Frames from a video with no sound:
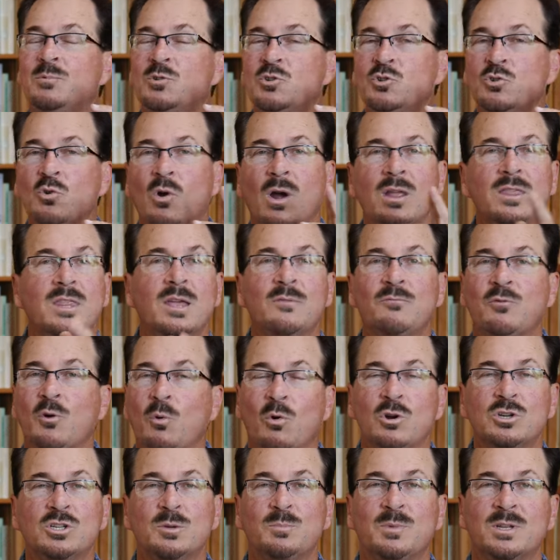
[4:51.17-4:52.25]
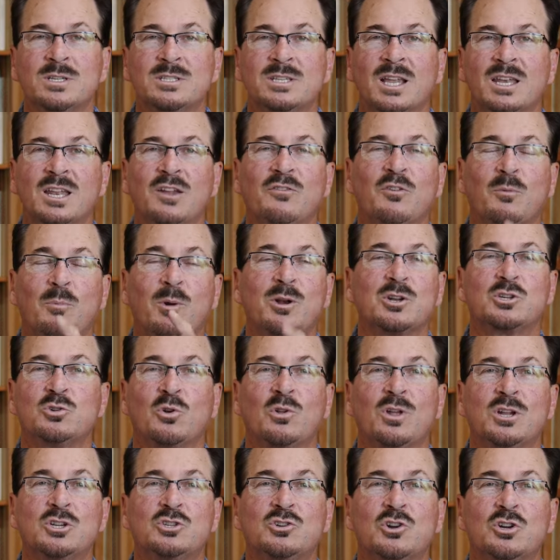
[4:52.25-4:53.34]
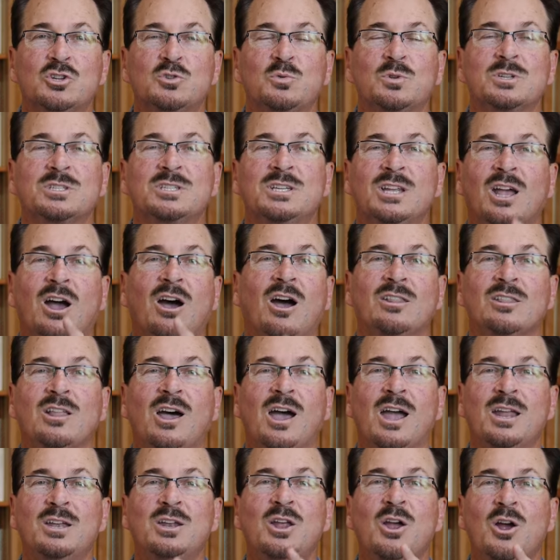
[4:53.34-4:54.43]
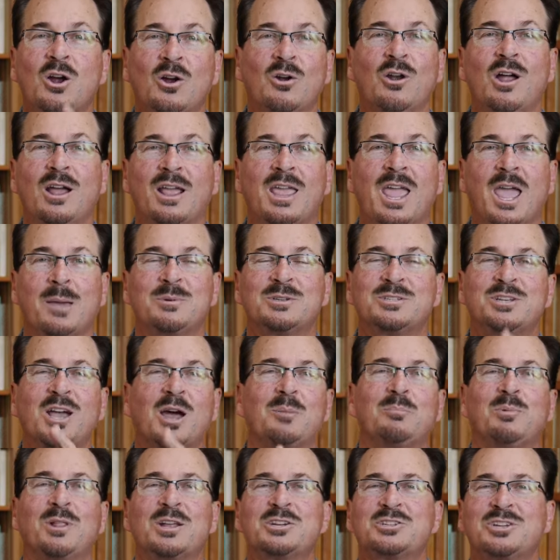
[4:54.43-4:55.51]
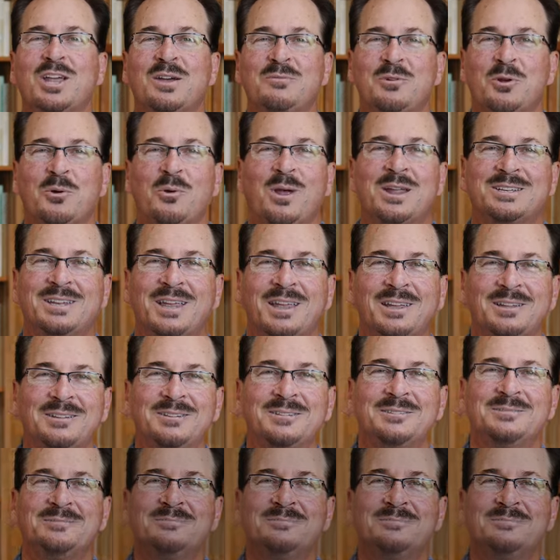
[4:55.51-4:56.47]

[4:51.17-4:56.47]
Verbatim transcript: join them for worship this Sunday. If you're part of Shoreline Church, we'll see you online or on campus. God bless you. Have a great day.